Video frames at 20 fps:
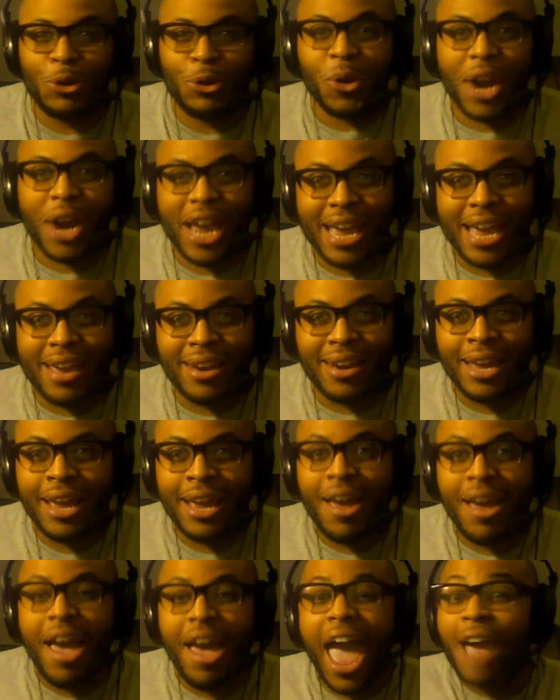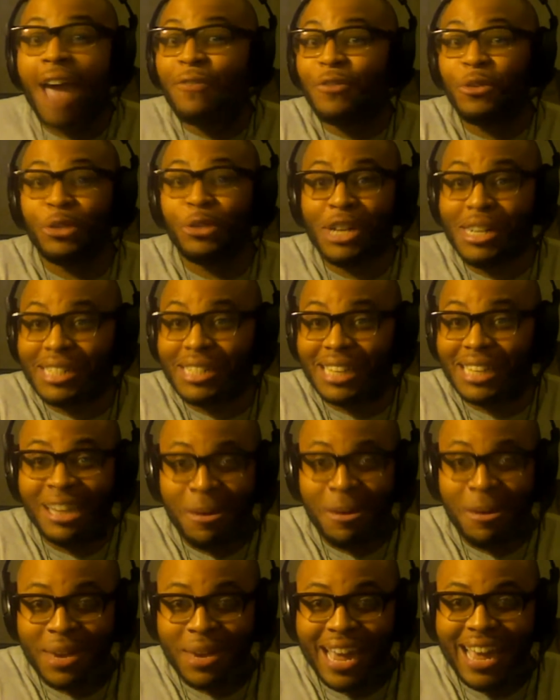read, after she's
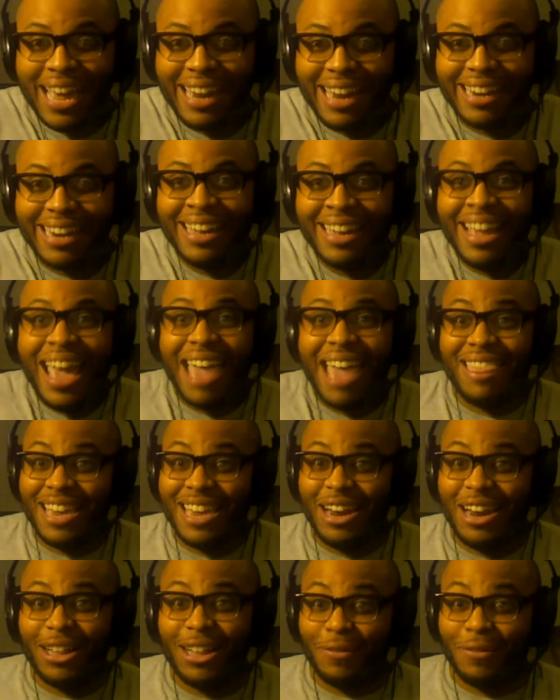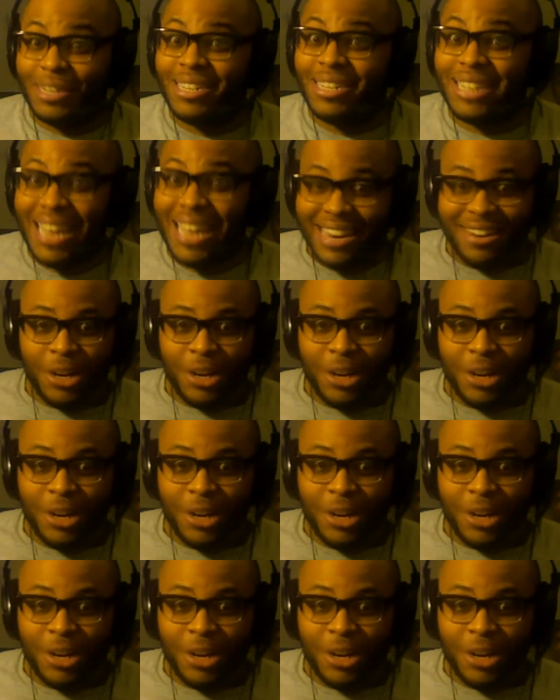eliminated, and then all of a sudden,